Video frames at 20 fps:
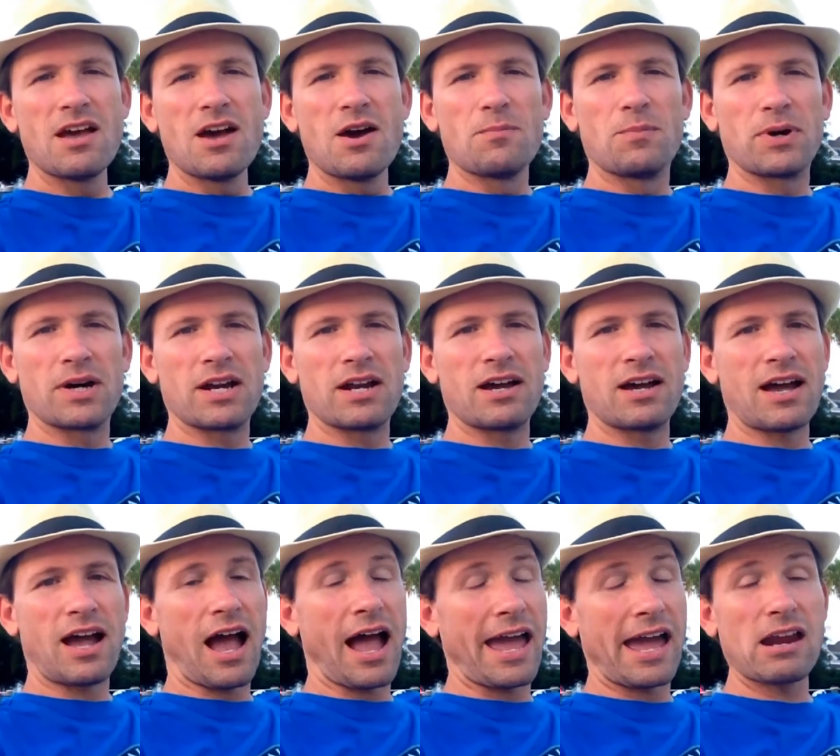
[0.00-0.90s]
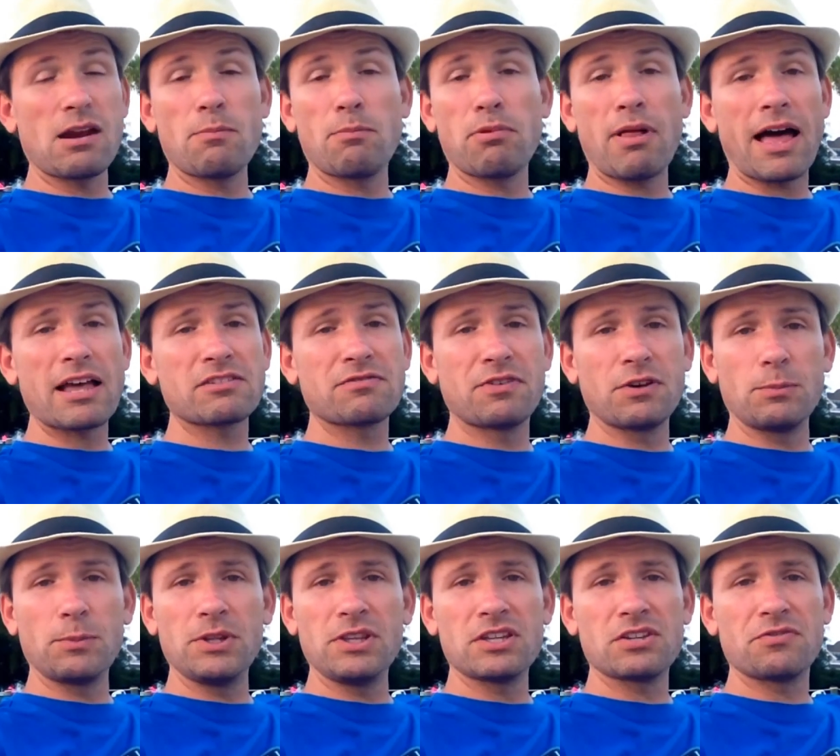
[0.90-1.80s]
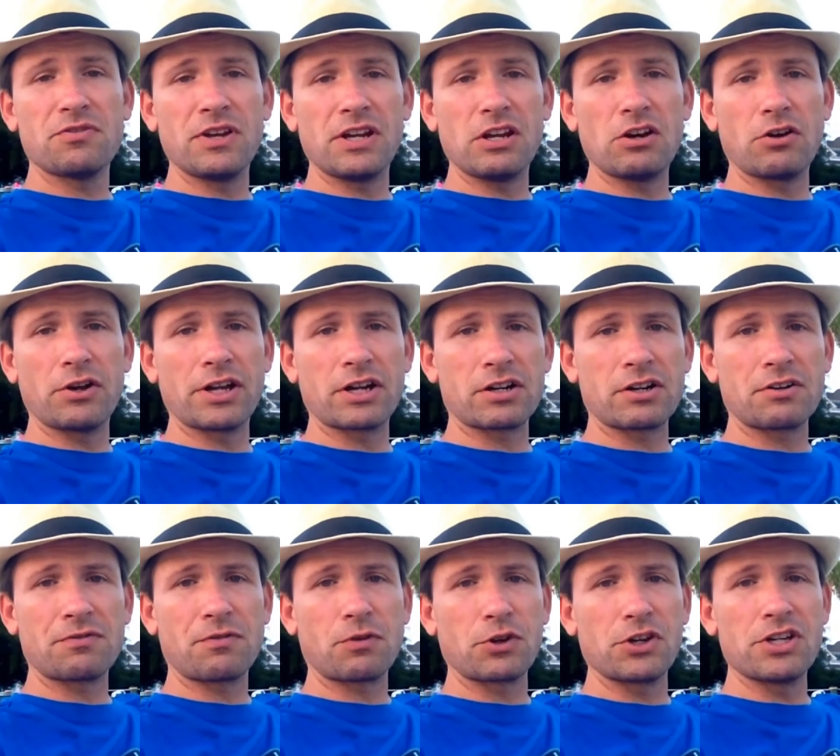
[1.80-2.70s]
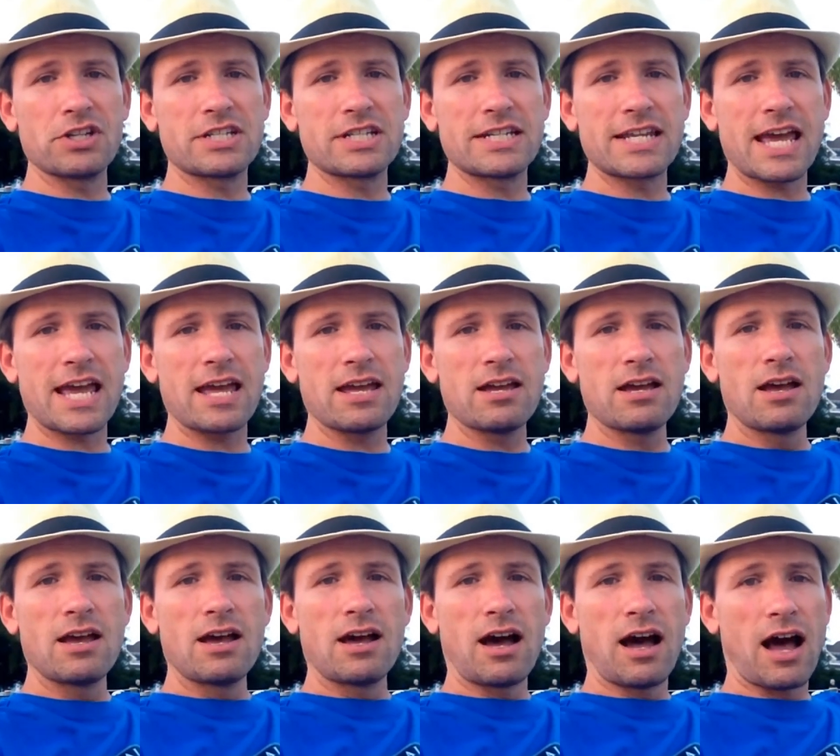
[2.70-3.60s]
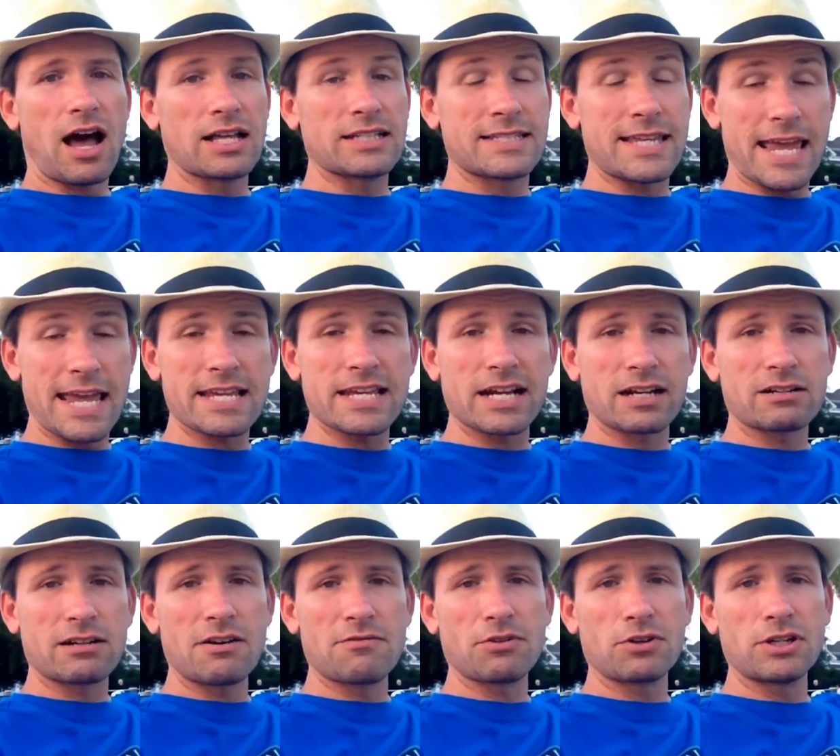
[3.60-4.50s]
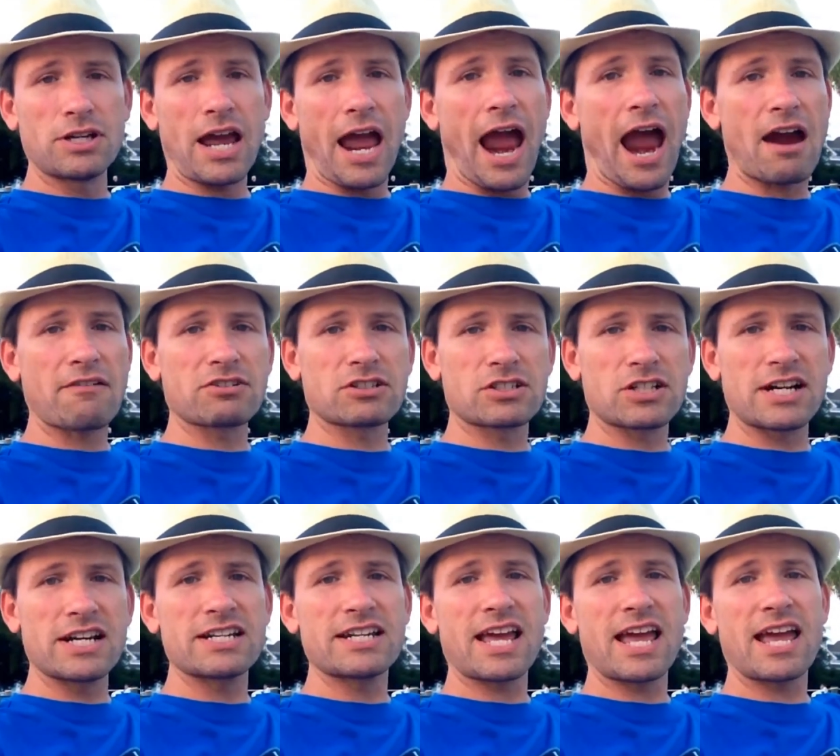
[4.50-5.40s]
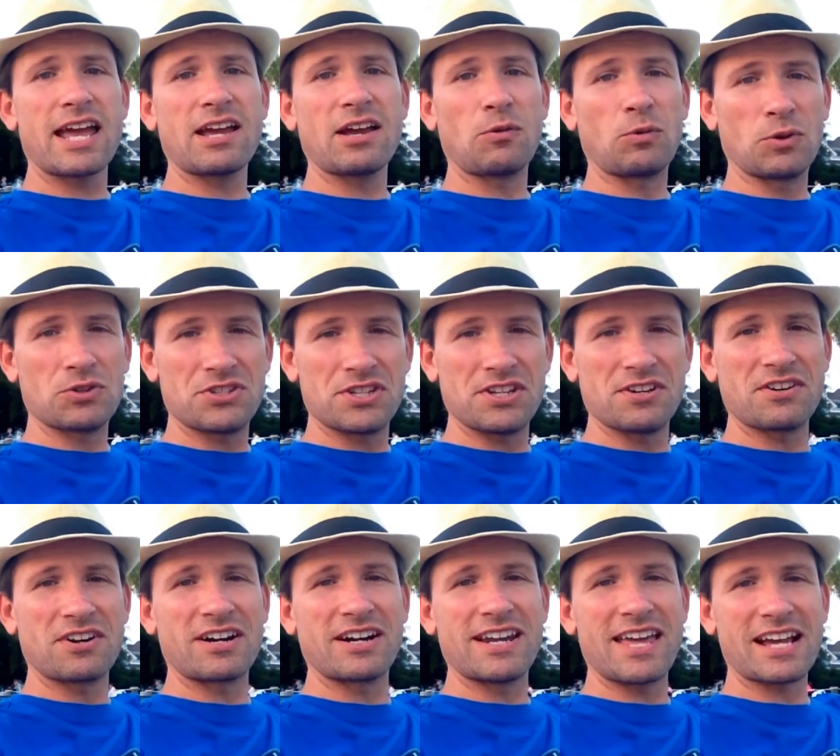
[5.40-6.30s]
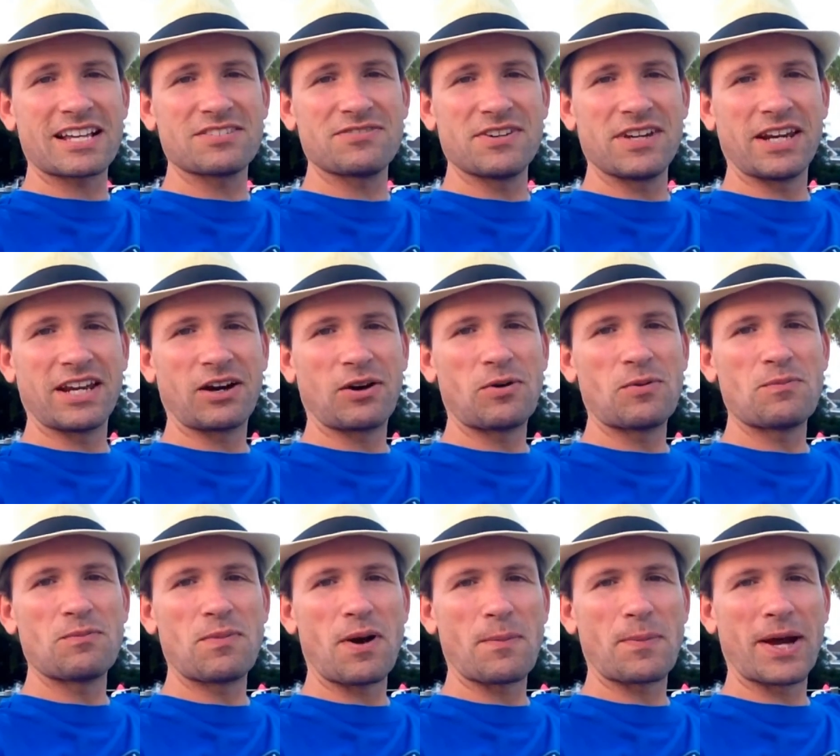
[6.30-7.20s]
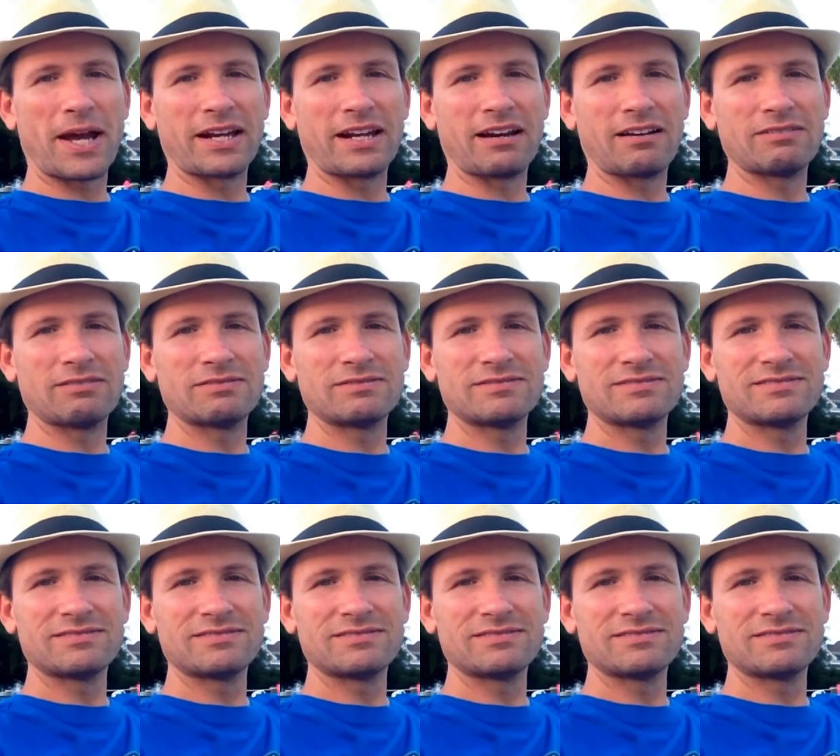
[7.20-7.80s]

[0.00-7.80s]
But uh, I had a blast filming this video here for you today. Uh, take care, everyone. Have a great day, and we'll see you in our next video. Bye bye now.